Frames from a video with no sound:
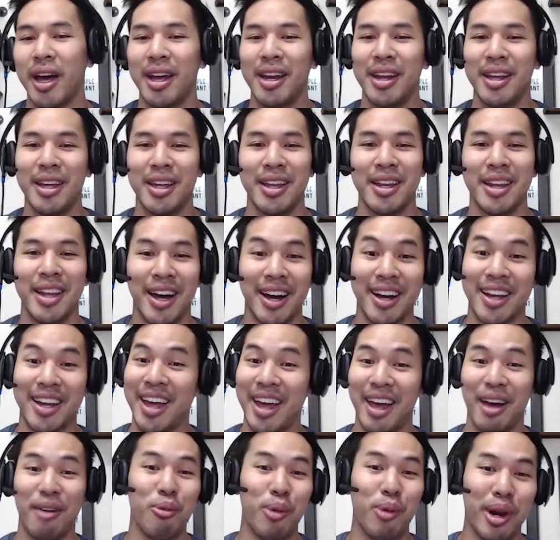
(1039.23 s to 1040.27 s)
And it, I can't
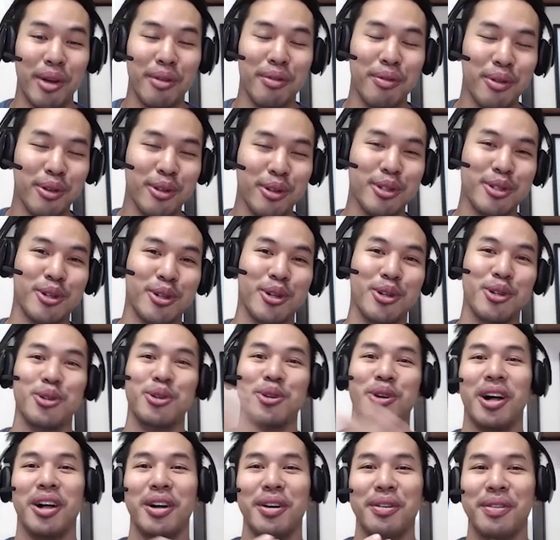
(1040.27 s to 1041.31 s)
have one influencer do
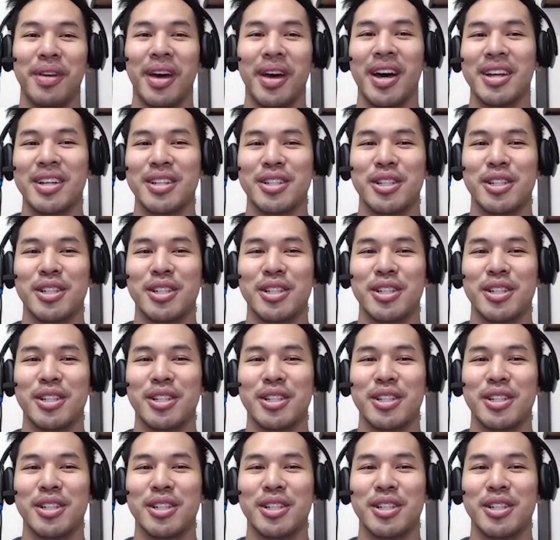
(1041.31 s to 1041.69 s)
all of that.